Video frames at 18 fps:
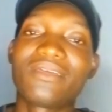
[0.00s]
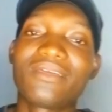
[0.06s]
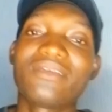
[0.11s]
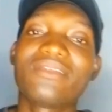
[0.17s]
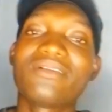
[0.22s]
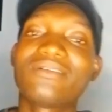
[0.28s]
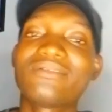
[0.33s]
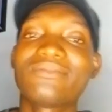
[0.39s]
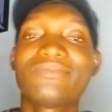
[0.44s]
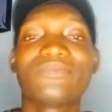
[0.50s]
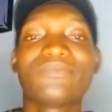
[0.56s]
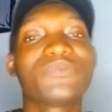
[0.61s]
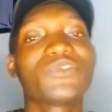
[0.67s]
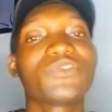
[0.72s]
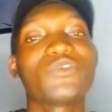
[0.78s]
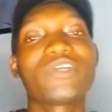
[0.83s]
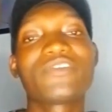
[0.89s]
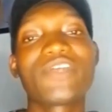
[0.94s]

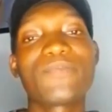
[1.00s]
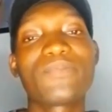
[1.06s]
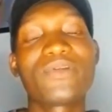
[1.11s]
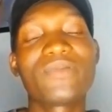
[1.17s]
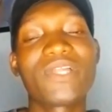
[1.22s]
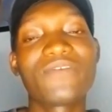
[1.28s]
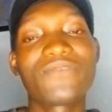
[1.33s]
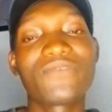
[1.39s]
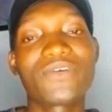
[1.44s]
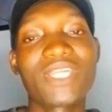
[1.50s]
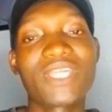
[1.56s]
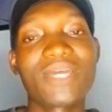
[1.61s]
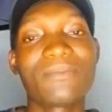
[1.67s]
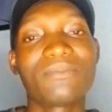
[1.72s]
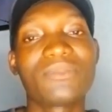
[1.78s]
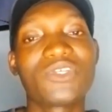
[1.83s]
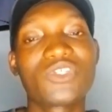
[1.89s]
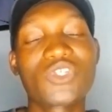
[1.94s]
we create problem for
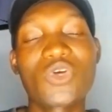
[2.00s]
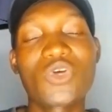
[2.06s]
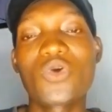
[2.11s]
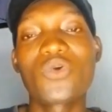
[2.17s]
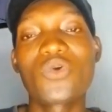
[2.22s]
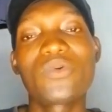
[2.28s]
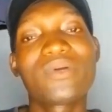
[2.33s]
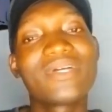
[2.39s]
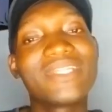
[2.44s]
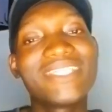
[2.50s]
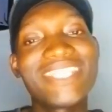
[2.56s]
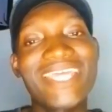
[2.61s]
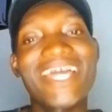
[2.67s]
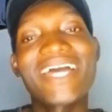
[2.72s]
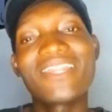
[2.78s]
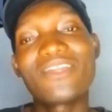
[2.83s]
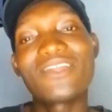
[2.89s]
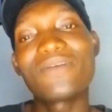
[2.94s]
them. So
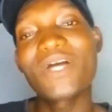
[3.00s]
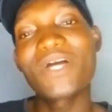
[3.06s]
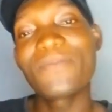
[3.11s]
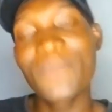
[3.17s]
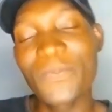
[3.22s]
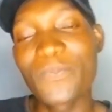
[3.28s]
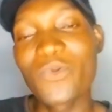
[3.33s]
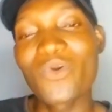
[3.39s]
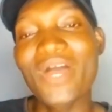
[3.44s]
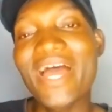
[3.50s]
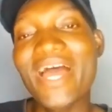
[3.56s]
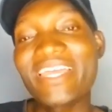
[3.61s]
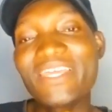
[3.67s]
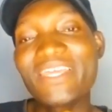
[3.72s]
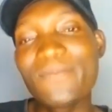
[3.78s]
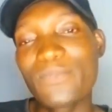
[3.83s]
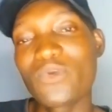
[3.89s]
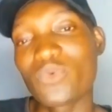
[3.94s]
the Anioma people are
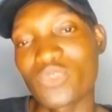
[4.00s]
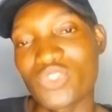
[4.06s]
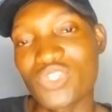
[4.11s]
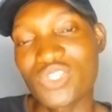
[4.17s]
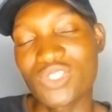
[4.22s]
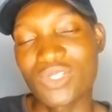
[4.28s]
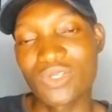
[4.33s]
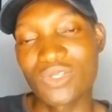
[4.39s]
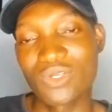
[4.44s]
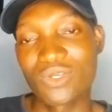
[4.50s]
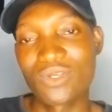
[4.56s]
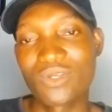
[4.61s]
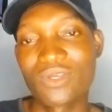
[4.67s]
Igbos